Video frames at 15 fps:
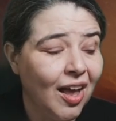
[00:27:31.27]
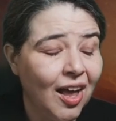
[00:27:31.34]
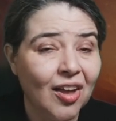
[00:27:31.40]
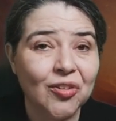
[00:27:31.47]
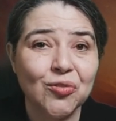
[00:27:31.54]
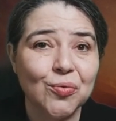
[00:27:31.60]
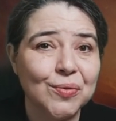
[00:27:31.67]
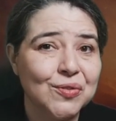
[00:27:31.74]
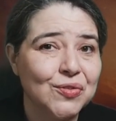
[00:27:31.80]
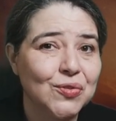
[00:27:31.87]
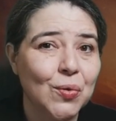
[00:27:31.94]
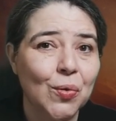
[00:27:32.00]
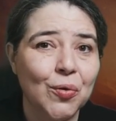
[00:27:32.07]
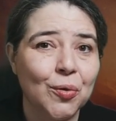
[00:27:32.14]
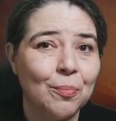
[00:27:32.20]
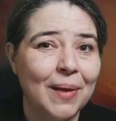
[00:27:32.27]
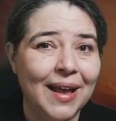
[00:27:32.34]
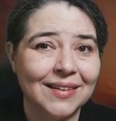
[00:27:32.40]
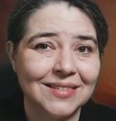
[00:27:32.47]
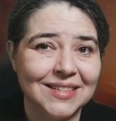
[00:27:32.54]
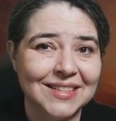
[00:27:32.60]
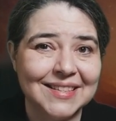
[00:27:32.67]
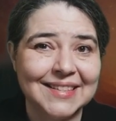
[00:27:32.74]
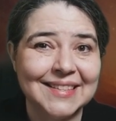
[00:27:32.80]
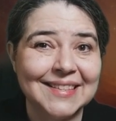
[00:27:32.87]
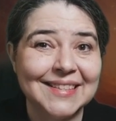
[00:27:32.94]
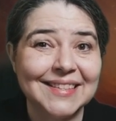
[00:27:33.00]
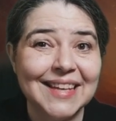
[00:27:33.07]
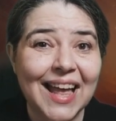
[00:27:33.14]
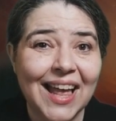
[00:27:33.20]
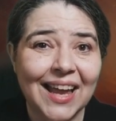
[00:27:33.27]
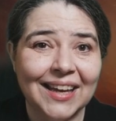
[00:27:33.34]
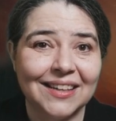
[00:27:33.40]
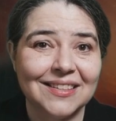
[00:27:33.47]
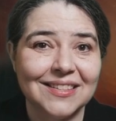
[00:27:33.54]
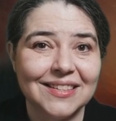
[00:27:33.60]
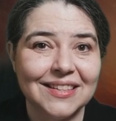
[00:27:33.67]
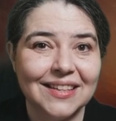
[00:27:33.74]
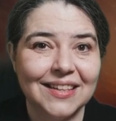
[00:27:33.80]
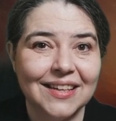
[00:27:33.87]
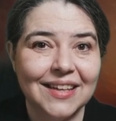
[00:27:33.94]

100 solar masses in size.